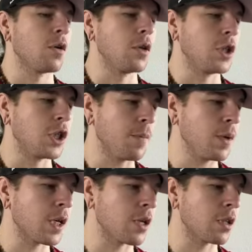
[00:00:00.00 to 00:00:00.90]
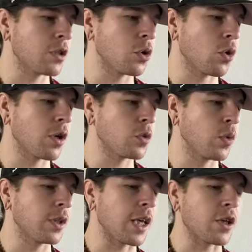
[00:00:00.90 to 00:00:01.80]
Jumping into this, Taurus,
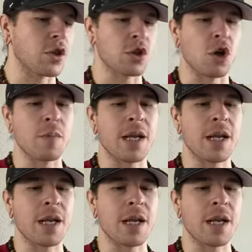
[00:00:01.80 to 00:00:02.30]
what they show me,